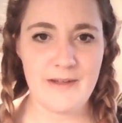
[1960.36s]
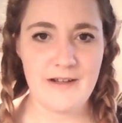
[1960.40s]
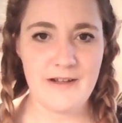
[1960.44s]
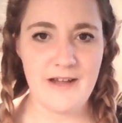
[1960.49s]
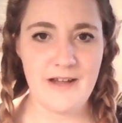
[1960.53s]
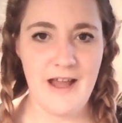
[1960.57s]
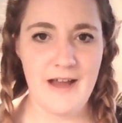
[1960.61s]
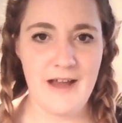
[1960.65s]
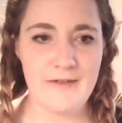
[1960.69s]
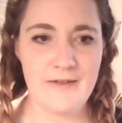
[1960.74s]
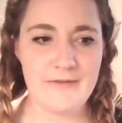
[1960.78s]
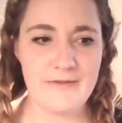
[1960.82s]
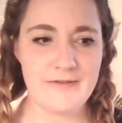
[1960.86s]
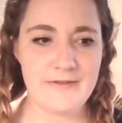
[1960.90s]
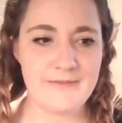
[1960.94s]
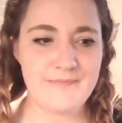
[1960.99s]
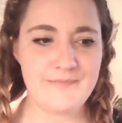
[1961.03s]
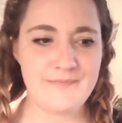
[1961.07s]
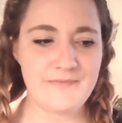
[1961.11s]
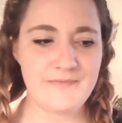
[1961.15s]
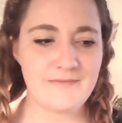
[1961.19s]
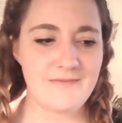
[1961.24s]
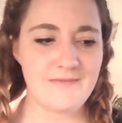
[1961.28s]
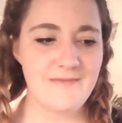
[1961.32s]
have
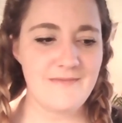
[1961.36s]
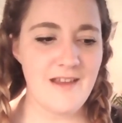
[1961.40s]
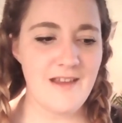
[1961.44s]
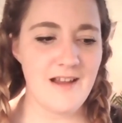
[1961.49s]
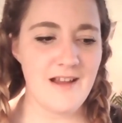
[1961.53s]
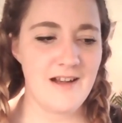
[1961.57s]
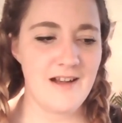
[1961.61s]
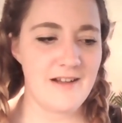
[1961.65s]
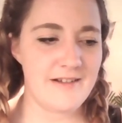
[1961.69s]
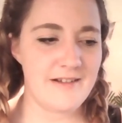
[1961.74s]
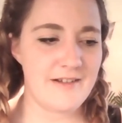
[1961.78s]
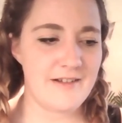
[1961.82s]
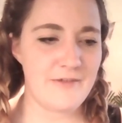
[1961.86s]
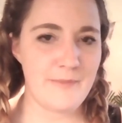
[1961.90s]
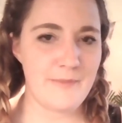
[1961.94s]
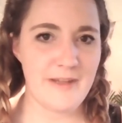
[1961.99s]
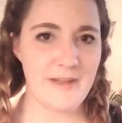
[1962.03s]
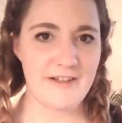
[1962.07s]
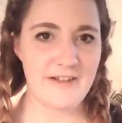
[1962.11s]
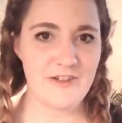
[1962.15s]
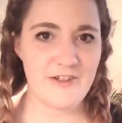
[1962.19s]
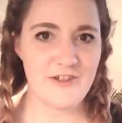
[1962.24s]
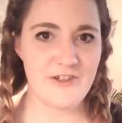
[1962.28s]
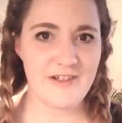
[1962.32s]
lots of
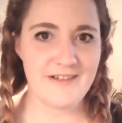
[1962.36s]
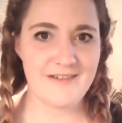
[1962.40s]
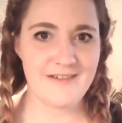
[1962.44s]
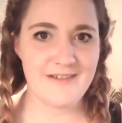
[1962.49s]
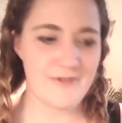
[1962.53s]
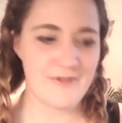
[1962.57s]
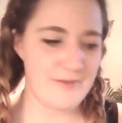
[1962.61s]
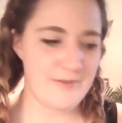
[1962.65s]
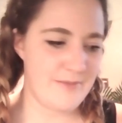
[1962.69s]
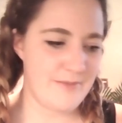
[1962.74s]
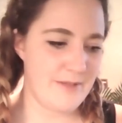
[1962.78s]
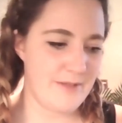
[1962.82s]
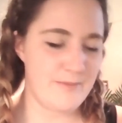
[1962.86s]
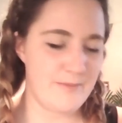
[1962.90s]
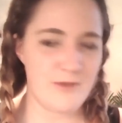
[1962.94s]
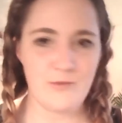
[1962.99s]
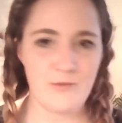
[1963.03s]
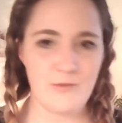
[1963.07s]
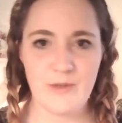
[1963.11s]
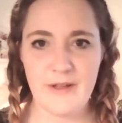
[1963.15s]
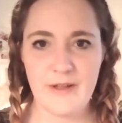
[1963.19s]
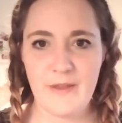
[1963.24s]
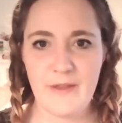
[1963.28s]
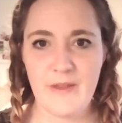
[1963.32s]
messages from people
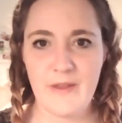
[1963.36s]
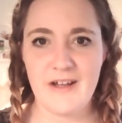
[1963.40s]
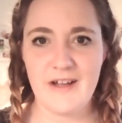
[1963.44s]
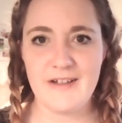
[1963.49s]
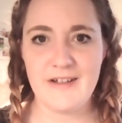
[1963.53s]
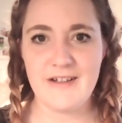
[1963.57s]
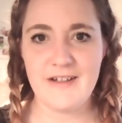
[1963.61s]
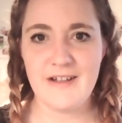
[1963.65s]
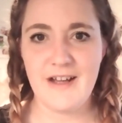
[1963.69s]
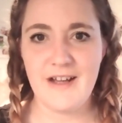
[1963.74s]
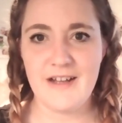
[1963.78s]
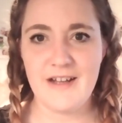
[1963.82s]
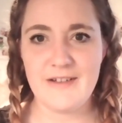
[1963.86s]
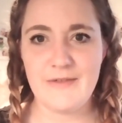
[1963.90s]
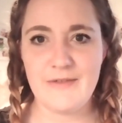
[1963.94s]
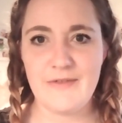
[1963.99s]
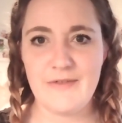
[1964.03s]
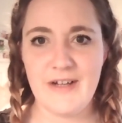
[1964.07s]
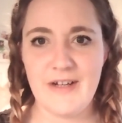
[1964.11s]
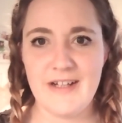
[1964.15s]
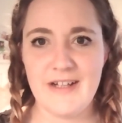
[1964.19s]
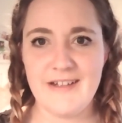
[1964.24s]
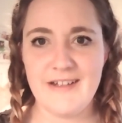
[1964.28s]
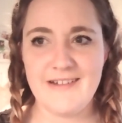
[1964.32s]
with
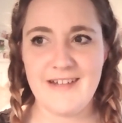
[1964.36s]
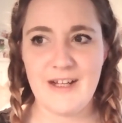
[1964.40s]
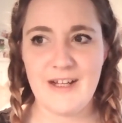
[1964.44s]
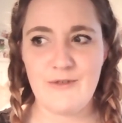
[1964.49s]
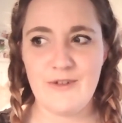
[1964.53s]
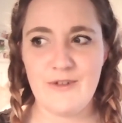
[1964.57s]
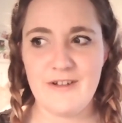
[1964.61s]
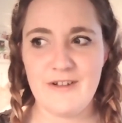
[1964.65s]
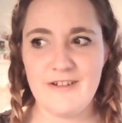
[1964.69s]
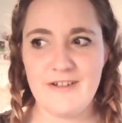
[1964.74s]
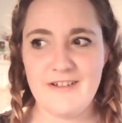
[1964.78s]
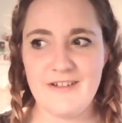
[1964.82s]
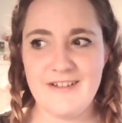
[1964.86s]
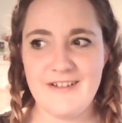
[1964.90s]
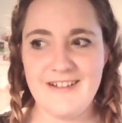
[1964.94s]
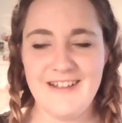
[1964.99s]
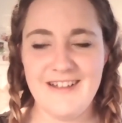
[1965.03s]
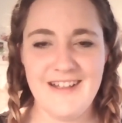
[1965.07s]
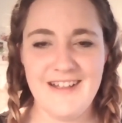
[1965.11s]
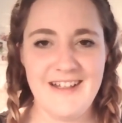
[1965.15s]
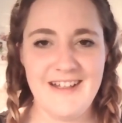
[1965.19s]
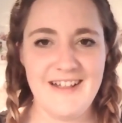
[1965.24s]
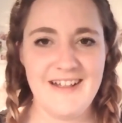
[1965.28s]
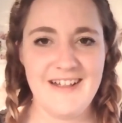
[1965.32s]
undefined sacral
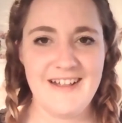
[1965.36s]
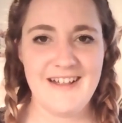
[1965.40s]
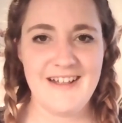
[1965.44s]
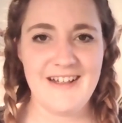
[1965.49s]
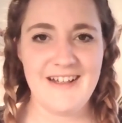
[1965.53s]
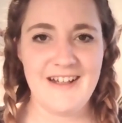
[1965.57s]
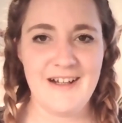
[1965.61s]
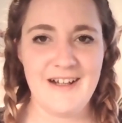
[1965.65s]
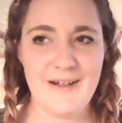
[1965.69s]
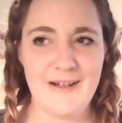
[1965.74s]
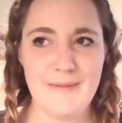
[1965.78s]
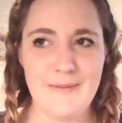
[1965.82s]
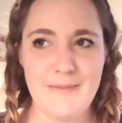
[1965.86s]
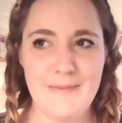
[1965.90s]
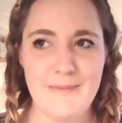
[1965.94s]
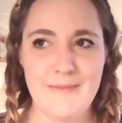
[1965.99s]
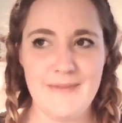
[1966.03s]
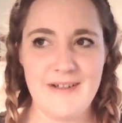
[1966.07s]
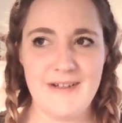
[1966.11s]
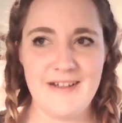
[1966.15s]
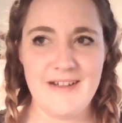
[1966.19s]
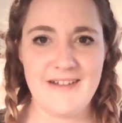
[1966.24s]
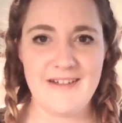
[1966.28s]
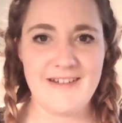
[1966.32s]

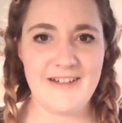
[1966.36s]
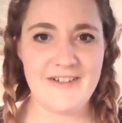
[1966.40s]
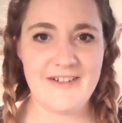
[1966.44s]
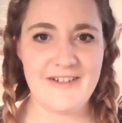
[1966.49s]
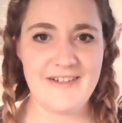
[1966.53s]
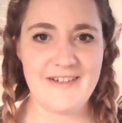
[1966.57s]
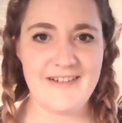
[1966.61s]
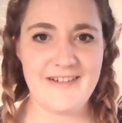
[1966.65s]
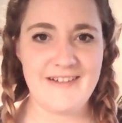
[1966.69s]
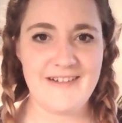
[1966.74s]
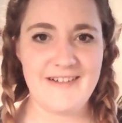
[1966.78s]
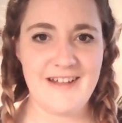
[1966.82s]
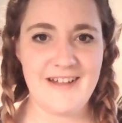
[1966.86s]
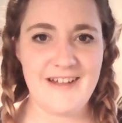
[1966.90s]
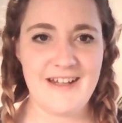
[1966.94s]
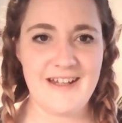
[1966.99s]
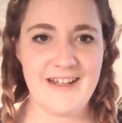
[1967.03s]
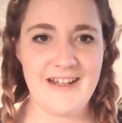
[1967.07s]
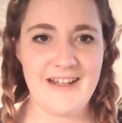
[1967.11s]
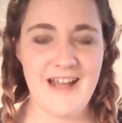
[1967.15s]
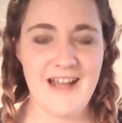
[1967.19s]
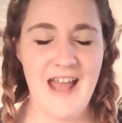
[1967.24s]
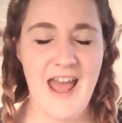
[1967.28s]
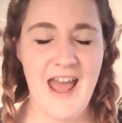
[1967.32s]
centers
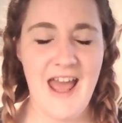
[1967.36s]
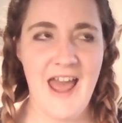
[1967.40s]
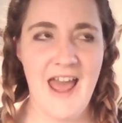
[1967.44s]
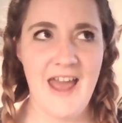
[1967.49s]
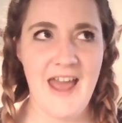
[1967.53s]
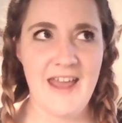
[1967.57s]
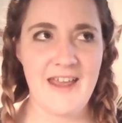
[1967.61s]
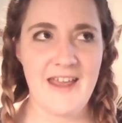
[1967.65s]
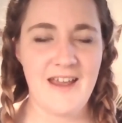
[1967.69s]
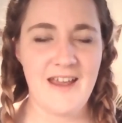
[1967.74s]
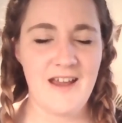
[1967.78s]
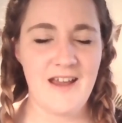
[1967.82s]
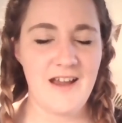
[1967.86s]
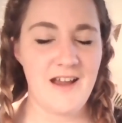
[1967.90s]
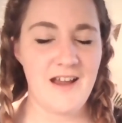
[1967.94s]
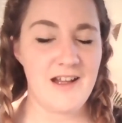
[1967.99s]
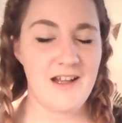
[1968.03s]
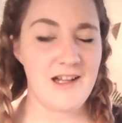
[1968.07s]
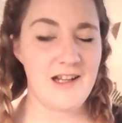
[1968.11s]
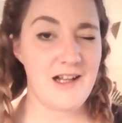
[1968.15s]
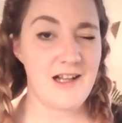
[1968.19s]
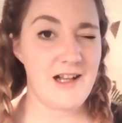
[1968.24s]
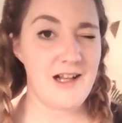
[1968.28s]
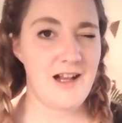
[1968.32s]
saying, hey,
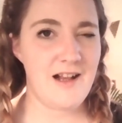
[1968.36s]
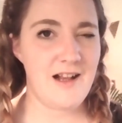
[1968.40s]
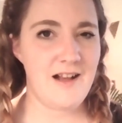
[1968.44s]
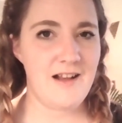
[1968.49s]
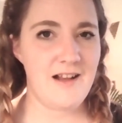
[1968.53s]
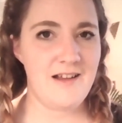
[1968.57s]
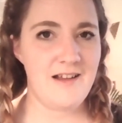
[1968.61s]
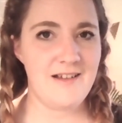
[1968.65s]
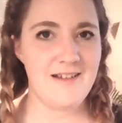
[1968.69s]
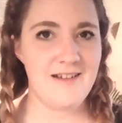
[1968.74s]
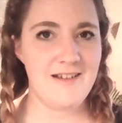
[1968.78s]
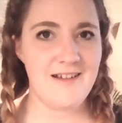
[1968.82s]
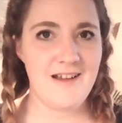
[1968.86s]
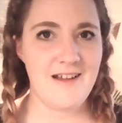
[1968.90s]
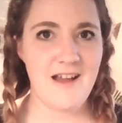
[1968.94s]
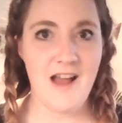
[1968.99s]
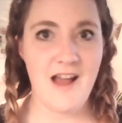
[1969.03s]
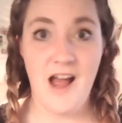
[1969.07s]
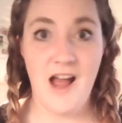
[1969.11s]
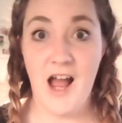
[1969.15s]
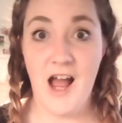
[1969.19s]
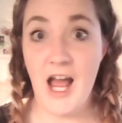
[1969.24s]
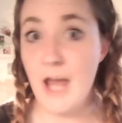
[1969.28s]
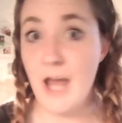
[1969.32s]

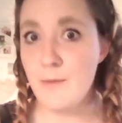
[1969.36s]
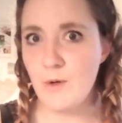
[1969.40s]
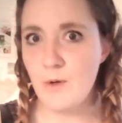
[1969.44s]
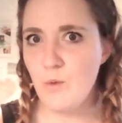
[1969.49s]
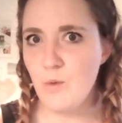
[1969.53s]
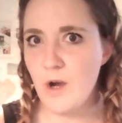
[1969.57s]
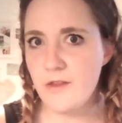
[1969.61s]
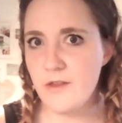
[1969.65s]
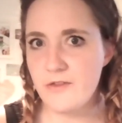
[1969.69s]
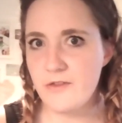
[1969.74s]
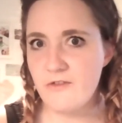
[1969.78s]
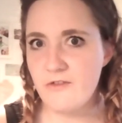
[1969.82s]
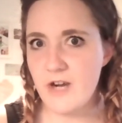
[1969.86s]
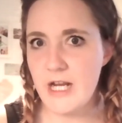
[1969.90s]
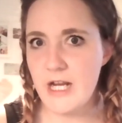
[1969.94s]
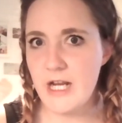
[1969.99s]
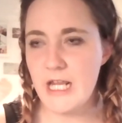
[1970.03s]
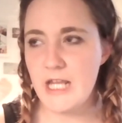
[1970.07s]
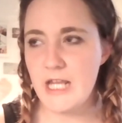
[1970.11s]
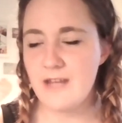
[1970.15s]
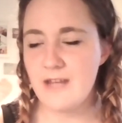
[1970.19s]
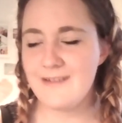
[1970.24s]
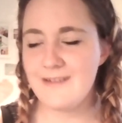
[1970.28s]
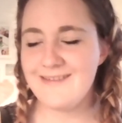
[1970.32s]
I'm a
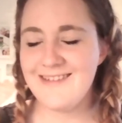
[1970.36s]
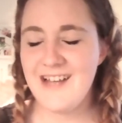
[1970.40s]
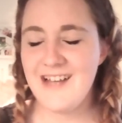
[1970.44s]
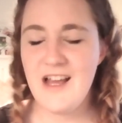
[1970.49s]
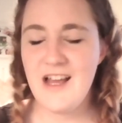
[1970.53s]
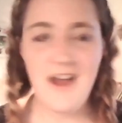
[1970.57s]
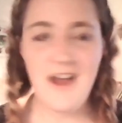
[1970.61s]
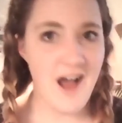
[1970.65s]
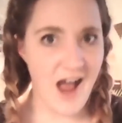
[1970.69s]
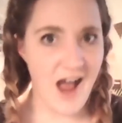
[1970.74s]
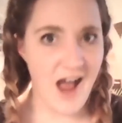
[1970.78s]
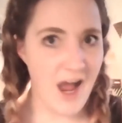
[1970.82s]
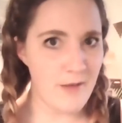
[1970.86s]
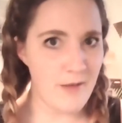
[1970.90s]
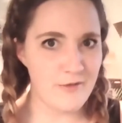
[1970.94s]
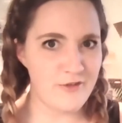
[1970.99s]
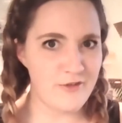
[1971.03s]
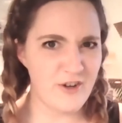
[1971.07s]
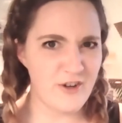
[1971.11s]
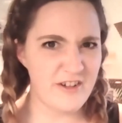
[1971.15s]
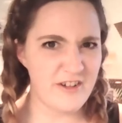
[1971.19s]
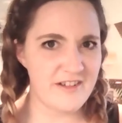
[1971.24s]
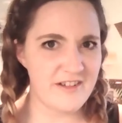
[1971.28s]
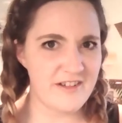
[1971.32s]
1-3. I'm a
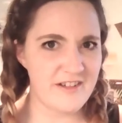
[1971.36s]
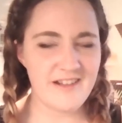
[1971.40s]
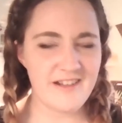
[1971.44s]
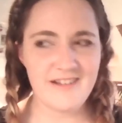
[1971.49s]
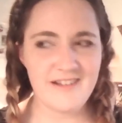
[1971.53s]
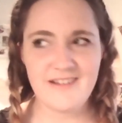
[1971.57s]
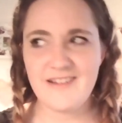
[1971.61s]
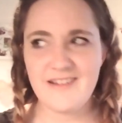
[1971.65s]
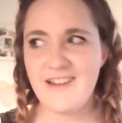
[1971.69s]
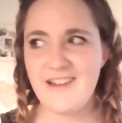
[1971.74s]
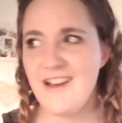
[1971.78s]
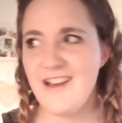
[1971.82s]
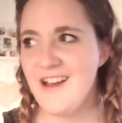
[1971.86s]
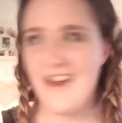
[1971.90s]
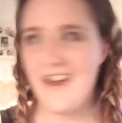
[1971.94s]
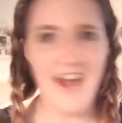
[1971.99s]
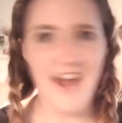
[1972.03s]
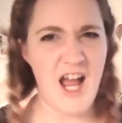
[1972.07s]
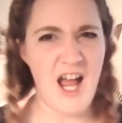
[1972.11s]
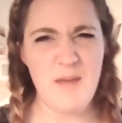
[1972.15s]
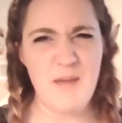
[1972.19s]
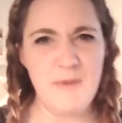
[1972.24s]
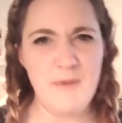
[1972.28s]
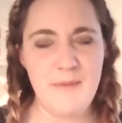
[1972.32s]
4-6.
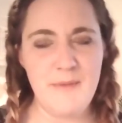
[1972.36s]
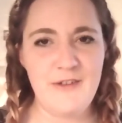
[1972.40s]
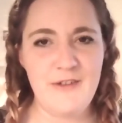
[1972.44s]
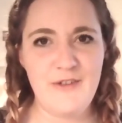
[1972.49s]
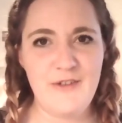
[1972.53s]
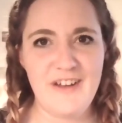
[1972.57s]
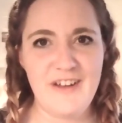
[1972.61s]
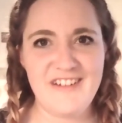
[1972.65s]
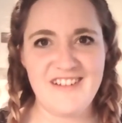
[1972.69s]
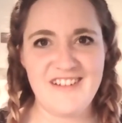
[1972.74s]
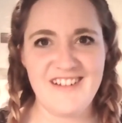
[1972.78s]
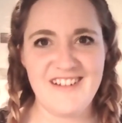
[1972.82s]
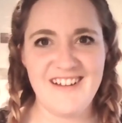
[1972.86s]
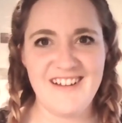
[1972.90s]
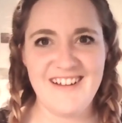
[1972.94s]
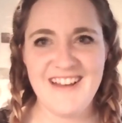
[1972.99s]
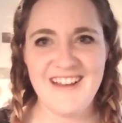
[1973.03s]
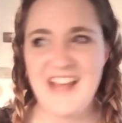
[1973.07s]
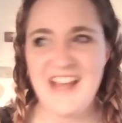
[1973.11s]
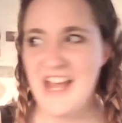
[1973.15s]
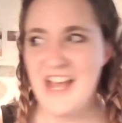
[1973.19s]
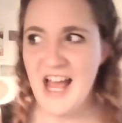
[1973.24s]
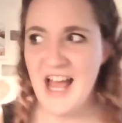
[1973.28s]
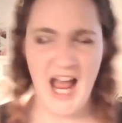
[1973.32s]
I'm a manifestor.
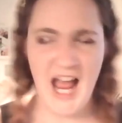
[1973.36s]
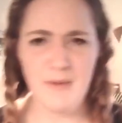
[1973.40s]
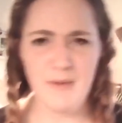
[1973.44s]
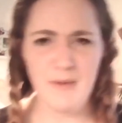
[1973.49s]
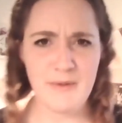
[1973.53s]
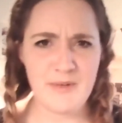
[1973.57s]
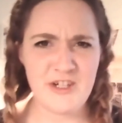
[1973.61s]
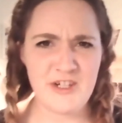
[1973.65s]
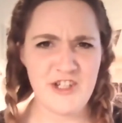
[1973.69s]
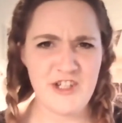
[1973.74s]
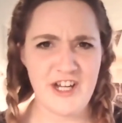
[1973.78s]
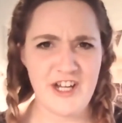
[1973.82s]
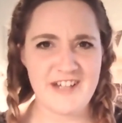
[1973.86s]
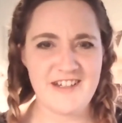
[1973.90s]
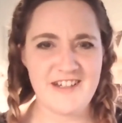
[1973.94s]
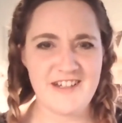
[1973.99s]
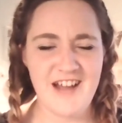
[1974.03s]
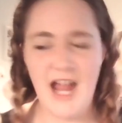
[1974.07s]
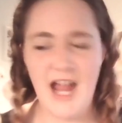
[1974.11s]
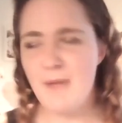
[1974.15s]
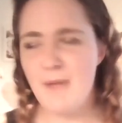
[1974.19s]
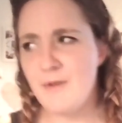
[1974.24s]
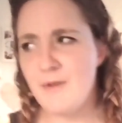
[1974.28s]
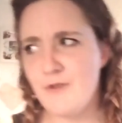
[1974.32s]
I'm a projector.
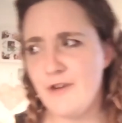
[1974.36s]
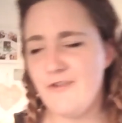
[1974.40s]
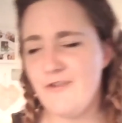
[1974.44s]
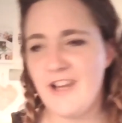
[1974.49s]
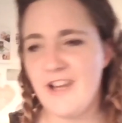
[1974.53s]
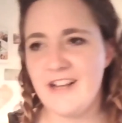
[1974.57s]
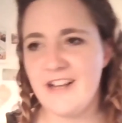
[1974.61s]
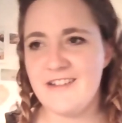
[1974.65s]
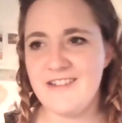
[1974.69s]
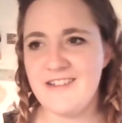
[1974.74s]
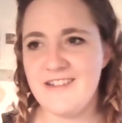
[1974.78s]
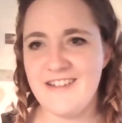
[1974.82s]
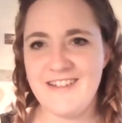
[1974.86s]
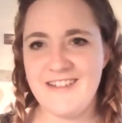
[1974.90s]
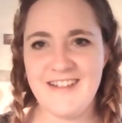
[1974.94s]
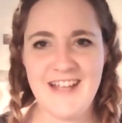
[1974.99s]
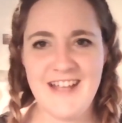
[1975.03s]
I'm a reflector.